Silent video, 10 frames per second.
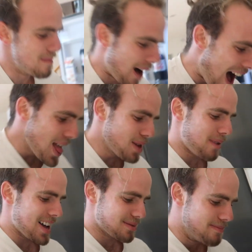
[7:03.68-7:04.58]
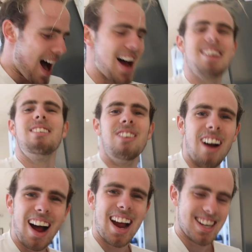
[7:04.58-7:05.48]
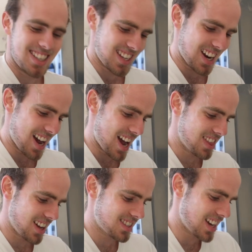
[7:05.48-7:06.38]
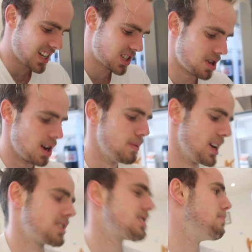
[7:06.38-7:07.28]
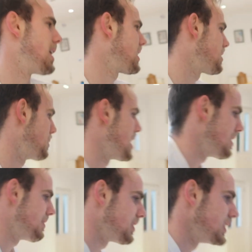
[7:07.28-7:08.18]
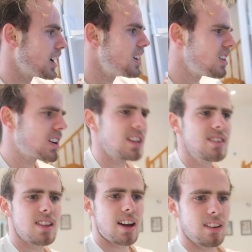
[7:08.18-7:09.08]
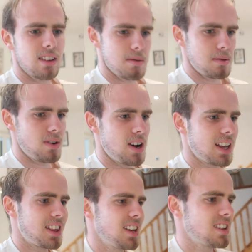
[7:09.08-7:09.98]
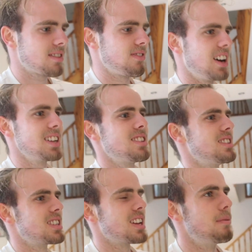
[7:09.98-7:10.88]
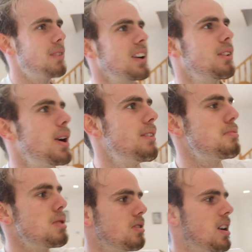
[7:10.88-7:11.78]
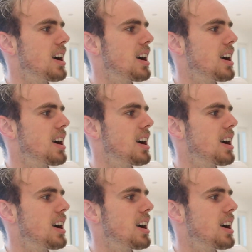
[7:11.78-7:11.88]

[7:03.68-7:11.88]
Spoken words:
basmati rice, and that takes 2 minutes to microwave. I'm gonna look into that a little bit more. I think it's fine to just get microwavable